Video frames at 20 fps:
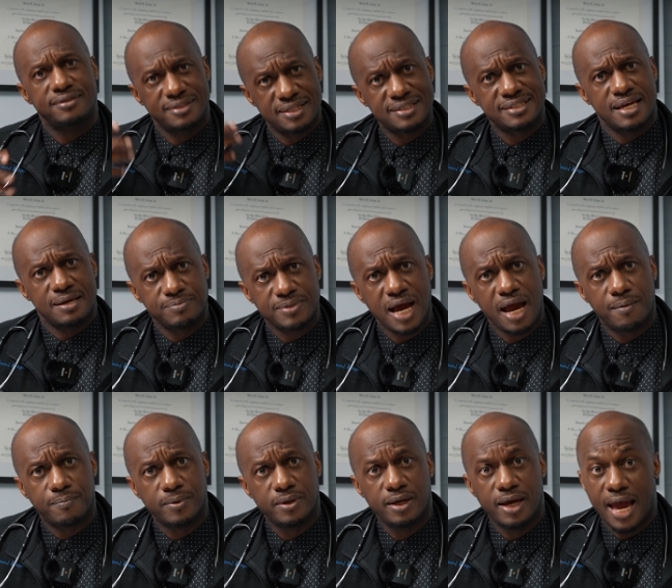the same
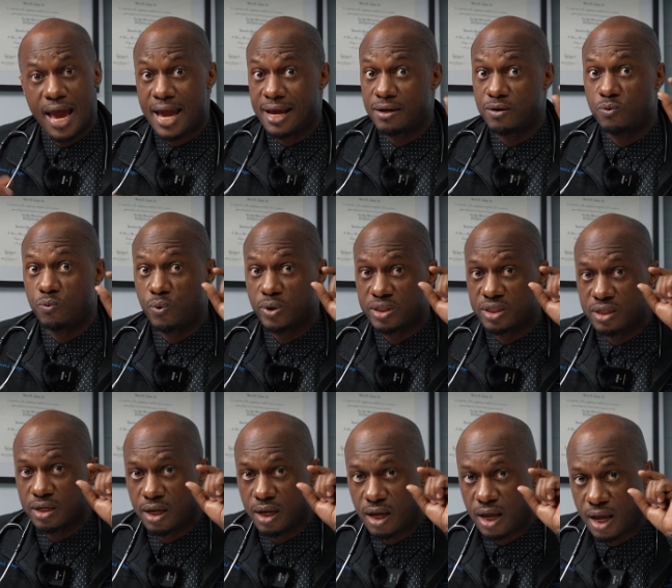time, and
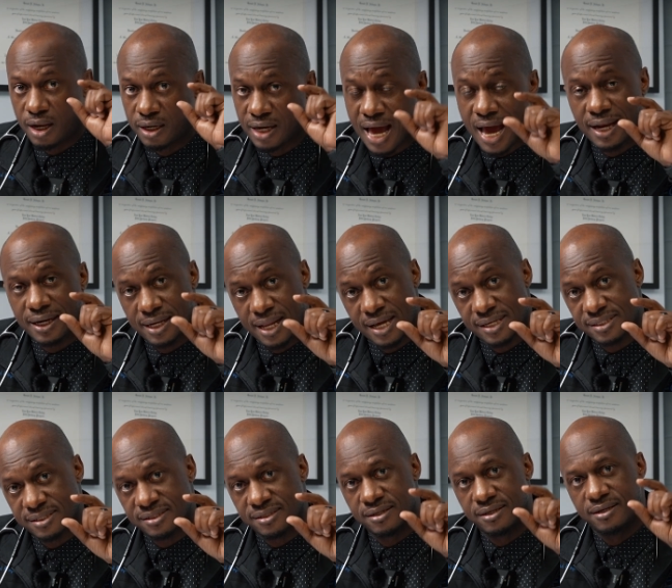with a lot
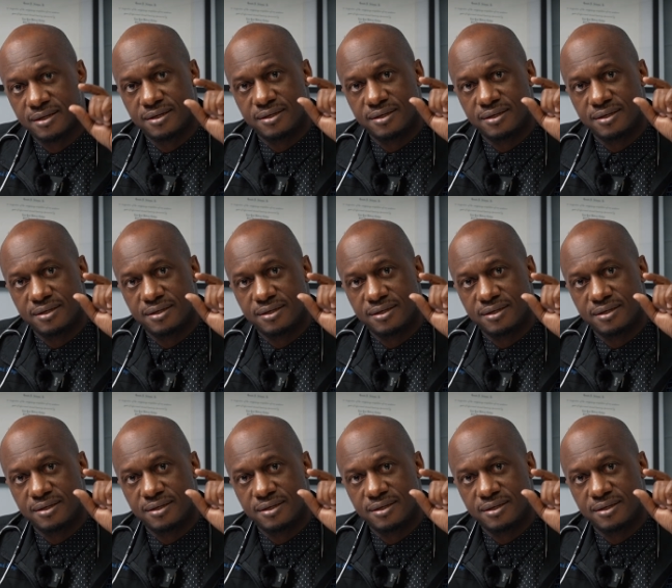less